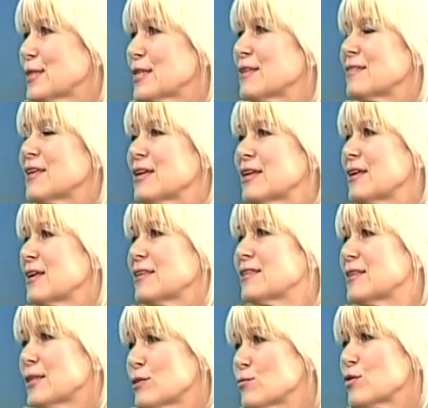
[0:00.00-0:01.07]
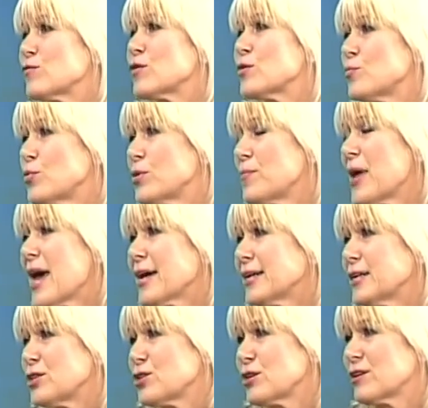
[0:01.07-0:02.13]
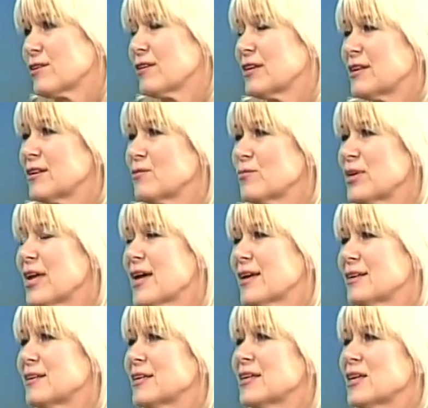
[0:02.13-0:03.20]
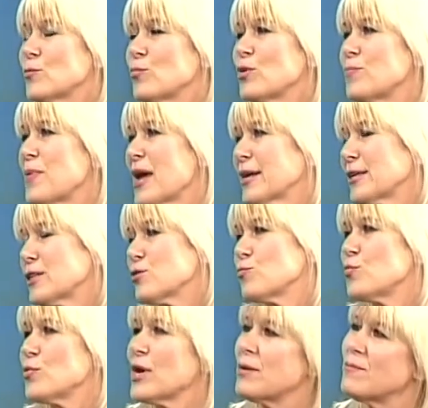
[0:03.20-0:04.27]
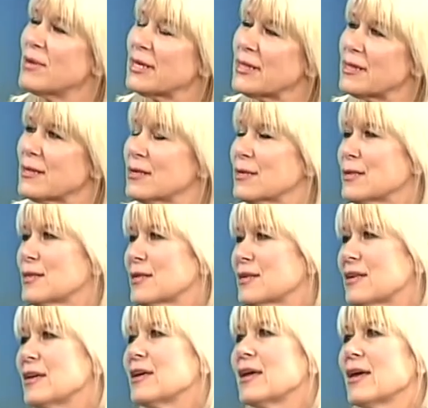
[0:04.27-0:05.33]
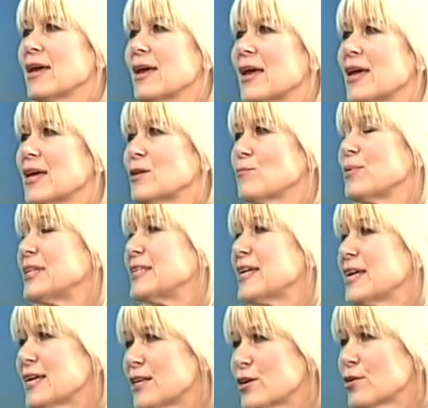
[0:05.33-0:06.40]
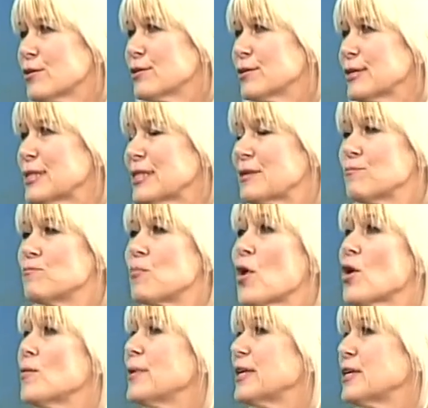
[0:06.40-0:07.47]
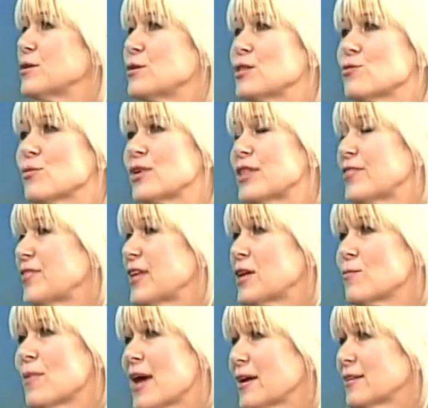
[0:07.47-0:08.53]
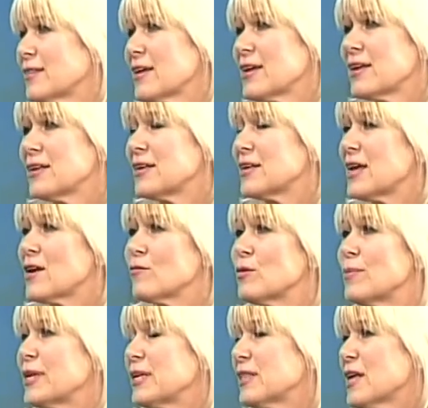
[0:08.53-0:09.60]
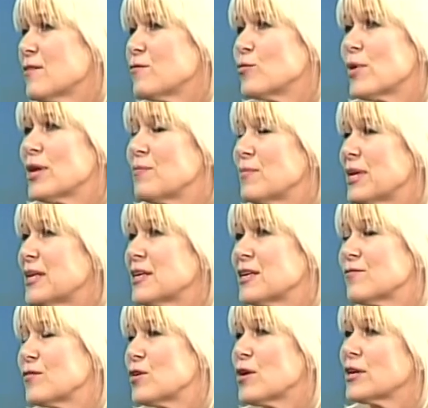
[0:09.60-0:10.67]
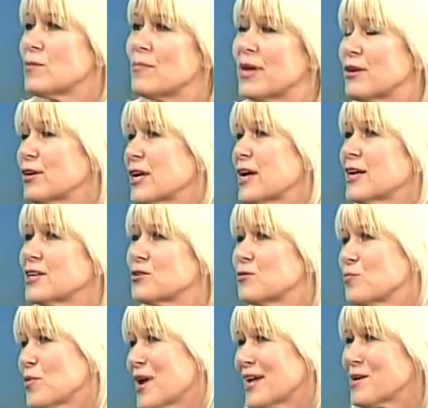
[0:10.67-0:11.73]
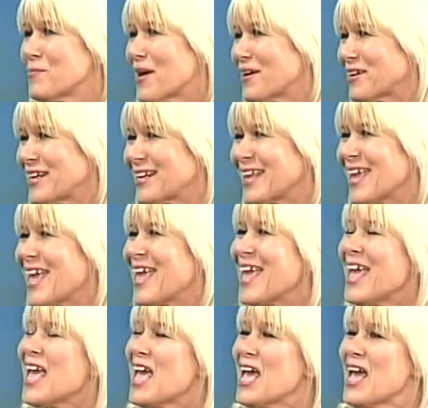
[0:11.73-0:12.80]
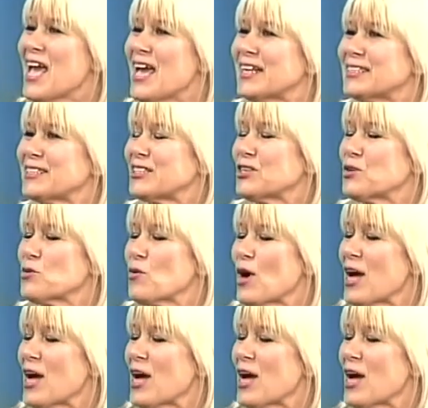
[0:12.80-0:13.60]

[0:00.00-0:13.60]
and this was for the prepackaged year, and we had prepackaged bread mixes and potatoes, and barbecues were the thing back then, and everybody loved red meat, and if you had a better cut, you'd brag about it. Yeah. And so